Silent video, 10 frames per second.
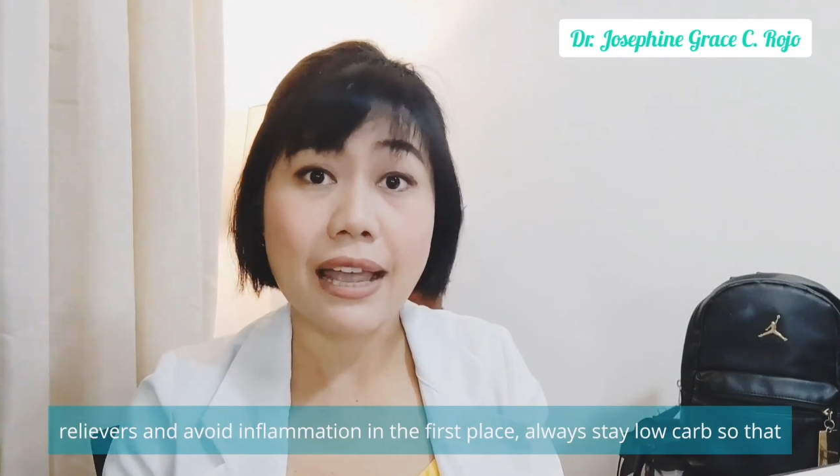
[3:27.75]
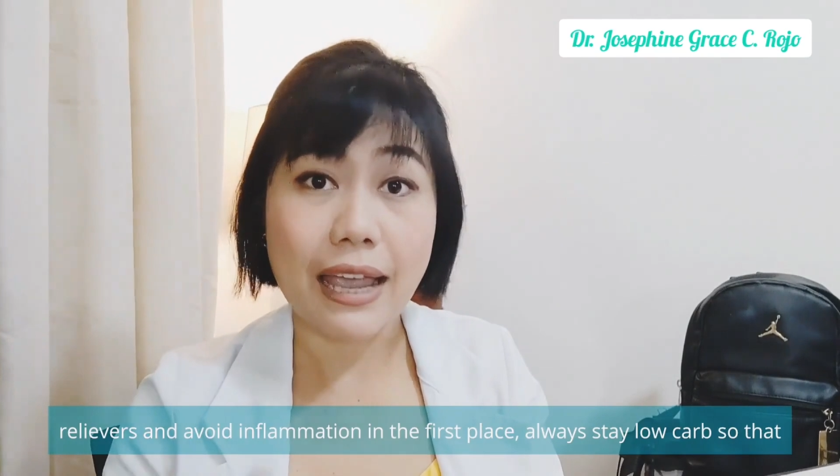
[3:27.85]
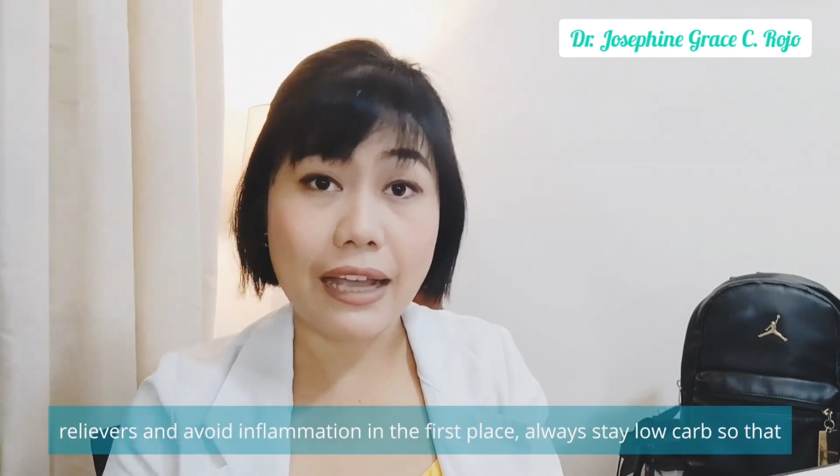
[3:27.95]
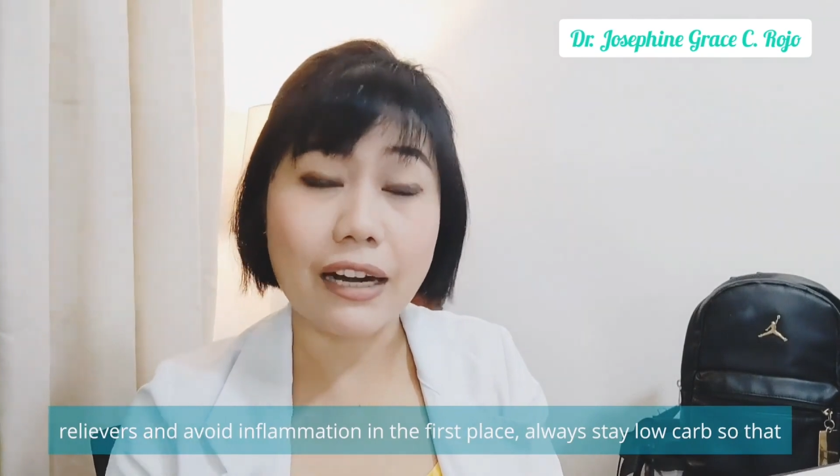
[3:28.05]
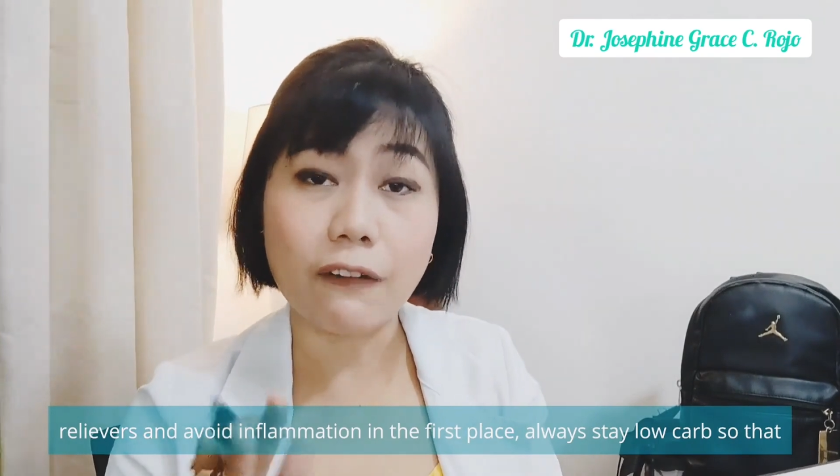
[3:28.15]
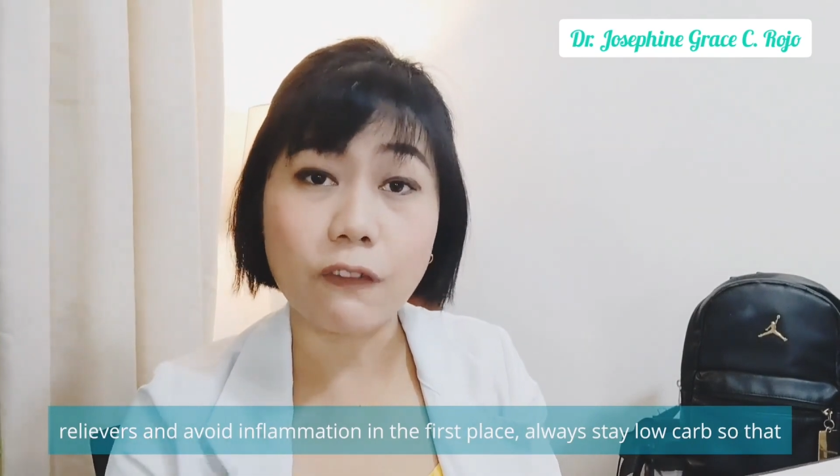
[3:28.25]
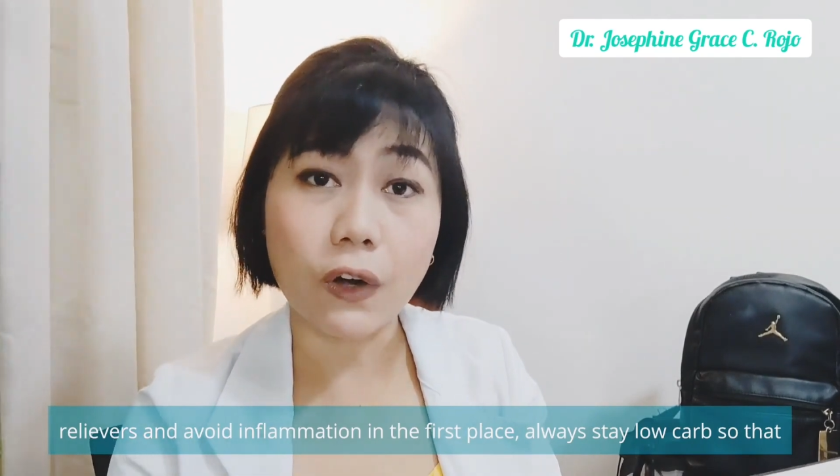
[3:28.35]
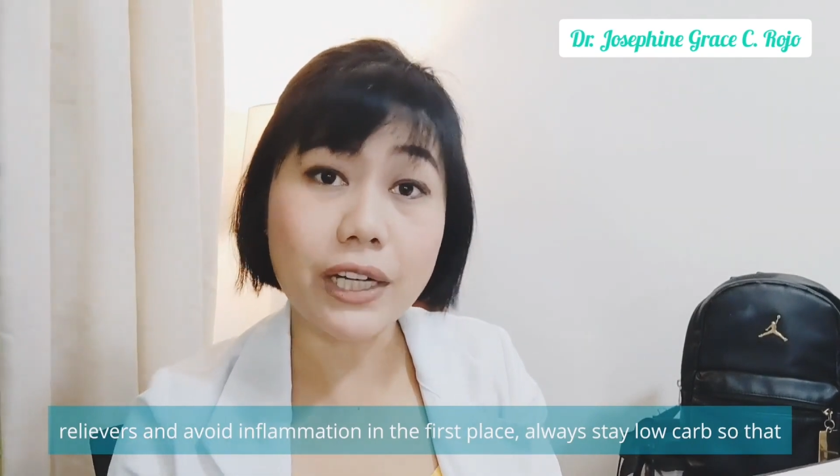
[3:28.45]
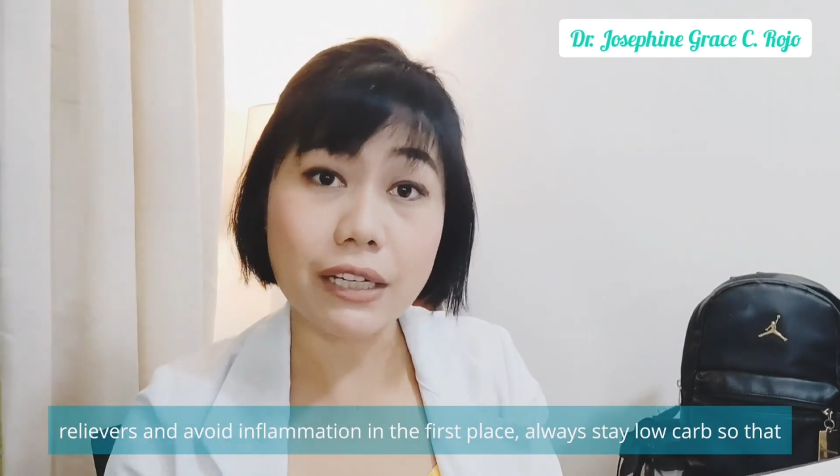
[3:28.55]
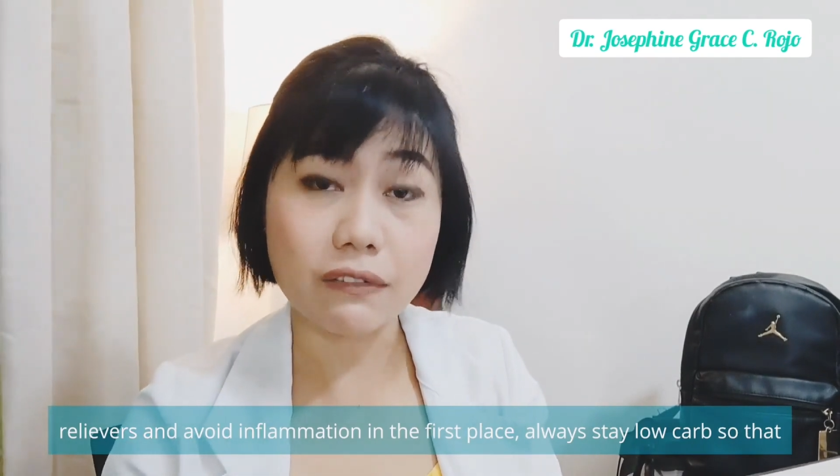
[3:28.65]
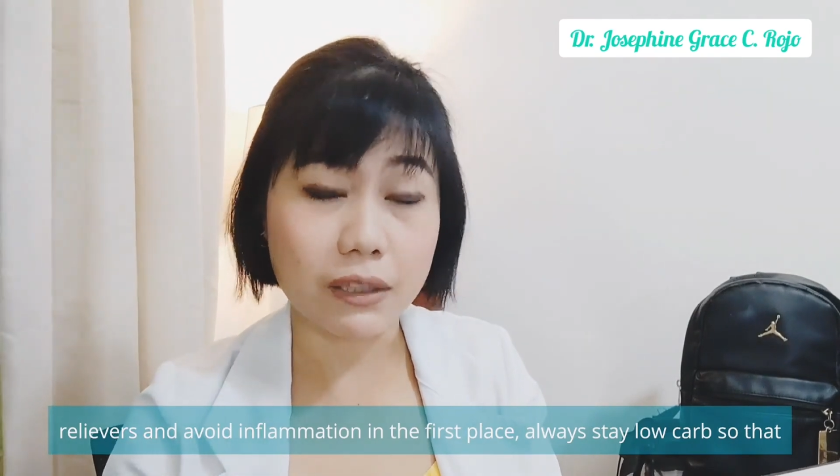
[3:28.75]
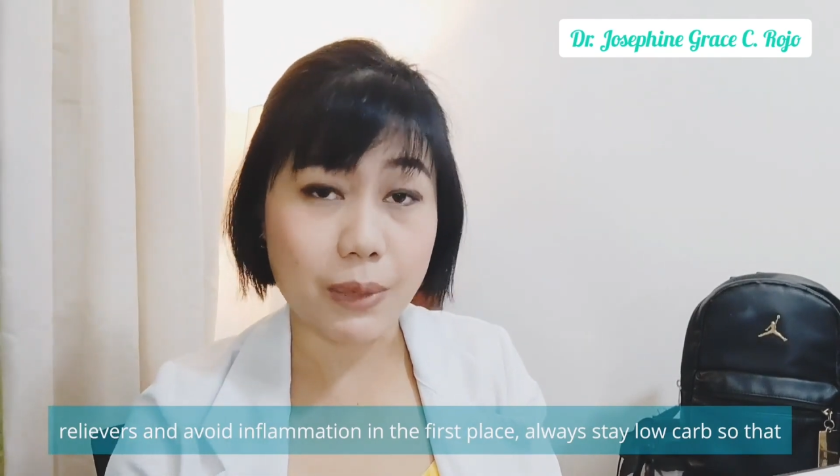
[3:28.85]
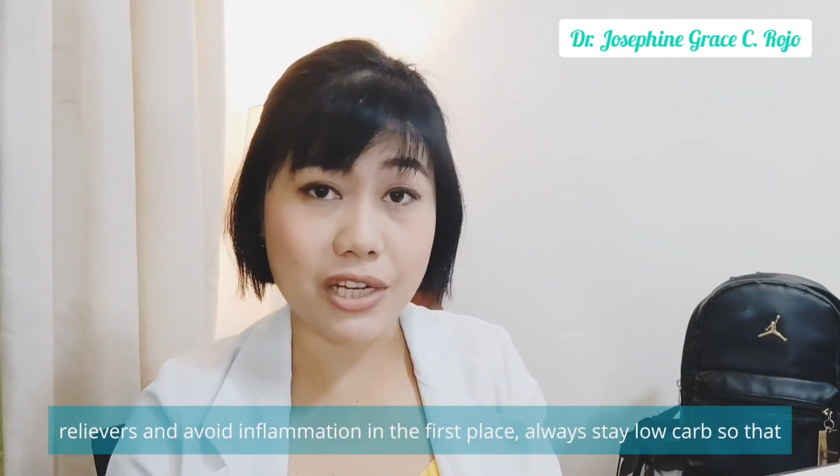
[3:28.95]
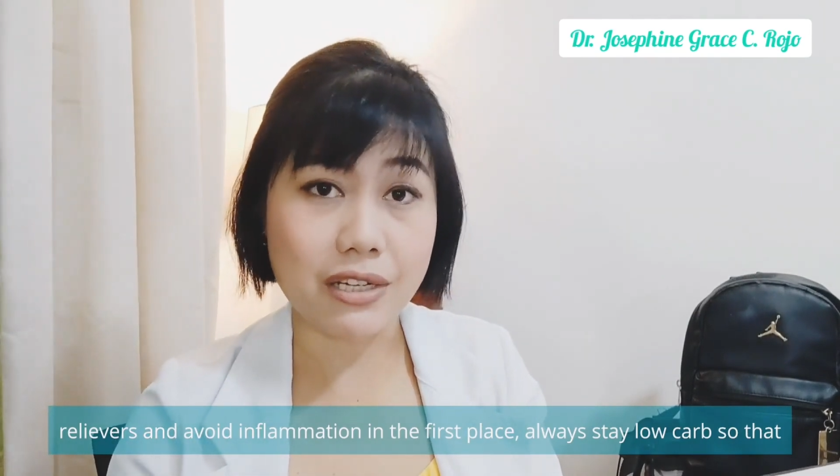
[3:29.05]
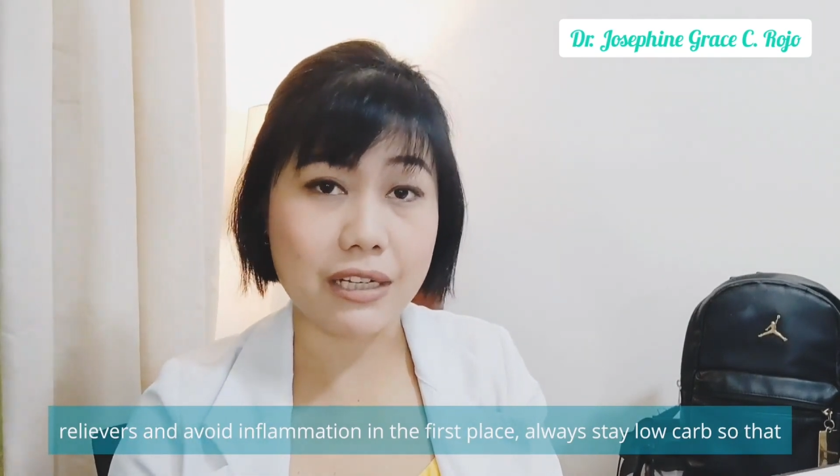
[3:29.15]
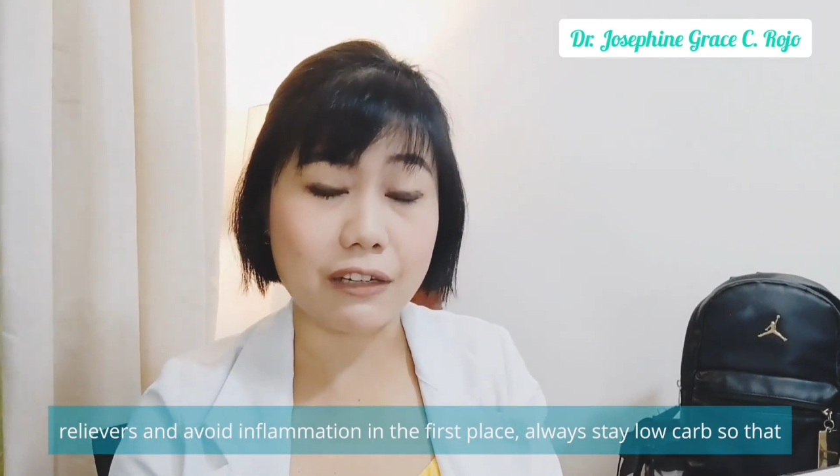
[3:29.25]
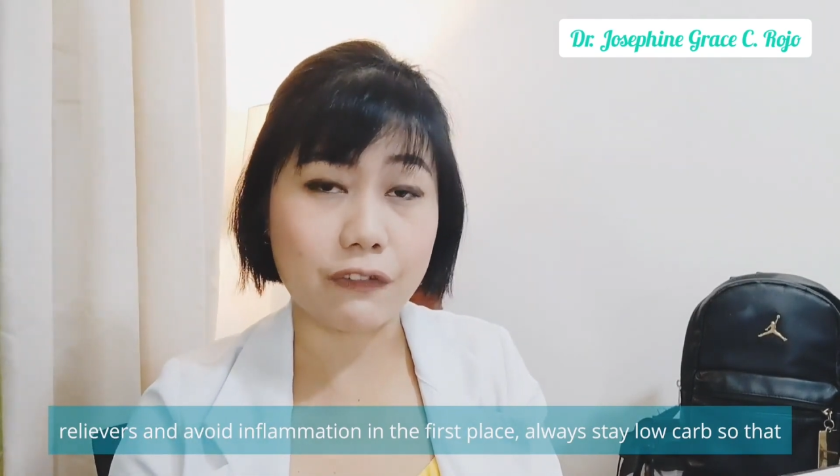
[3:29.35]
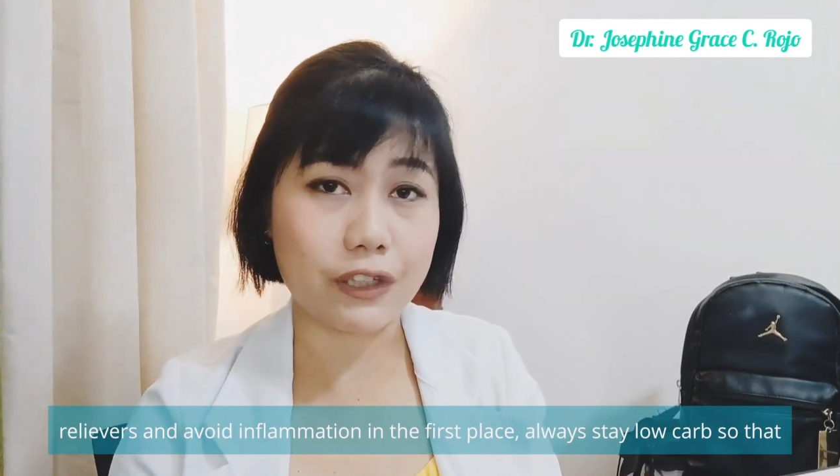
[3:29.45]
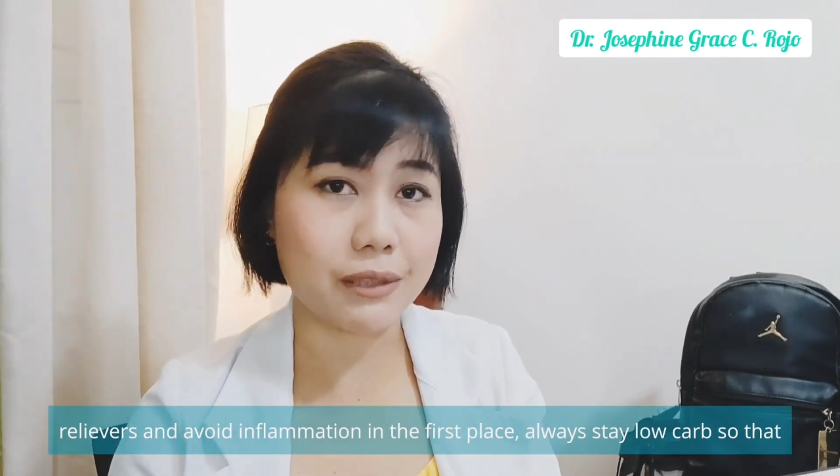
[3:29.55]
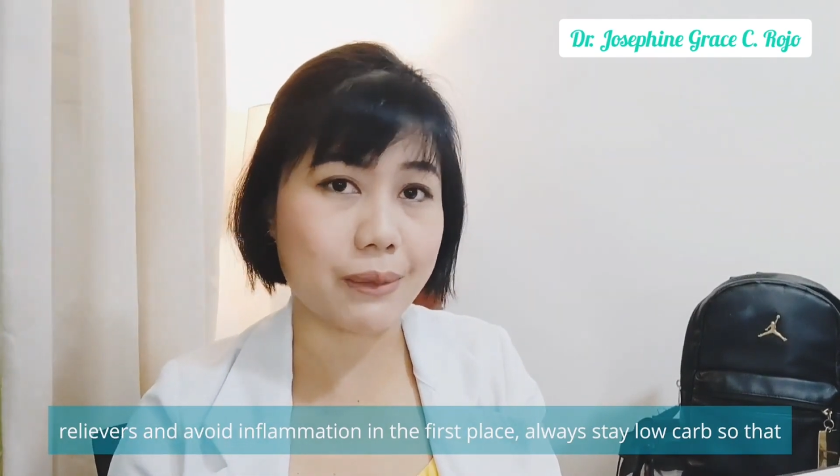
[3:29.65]
and avoid inflammation in the
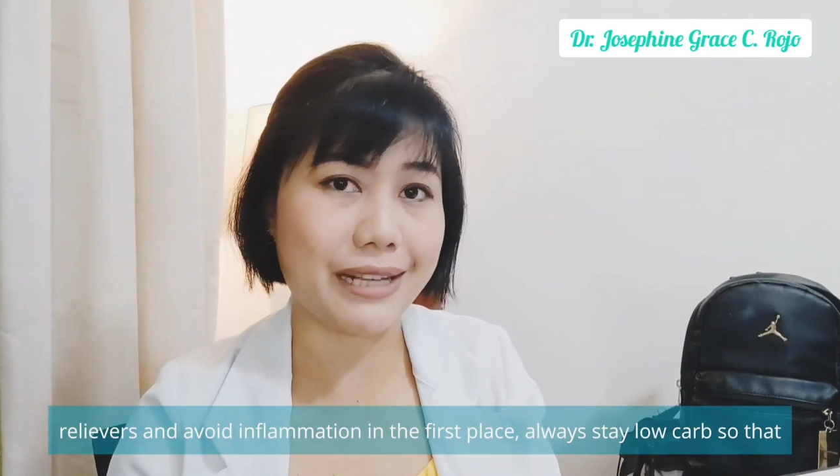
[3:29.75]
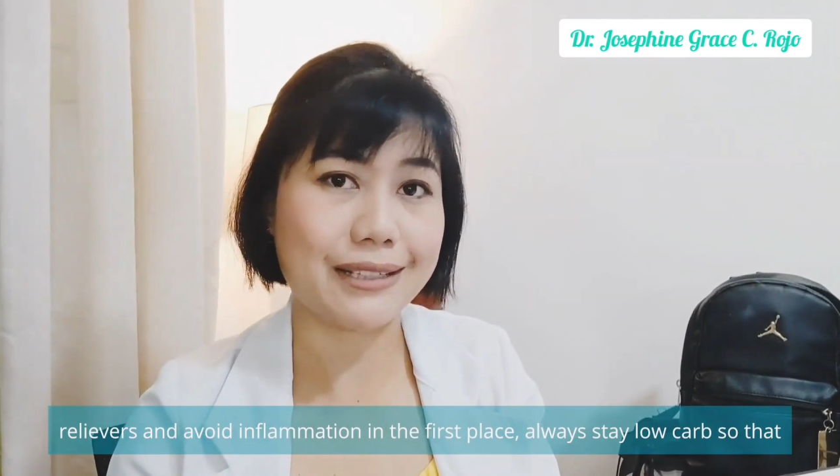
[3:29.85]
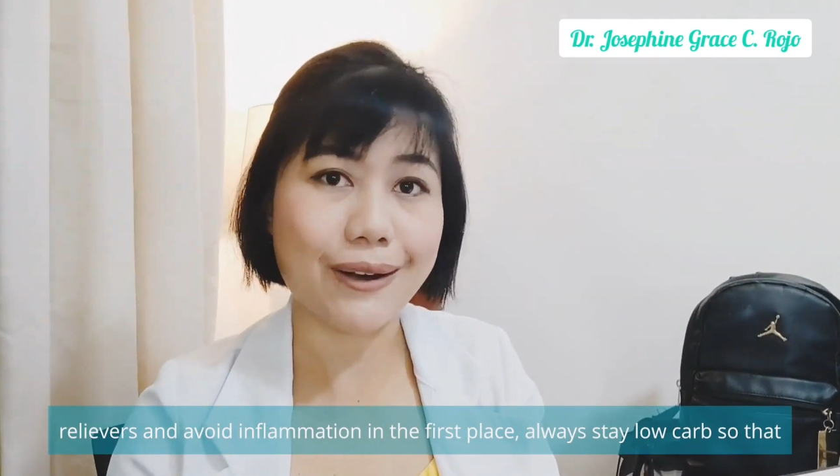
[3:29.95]
first place.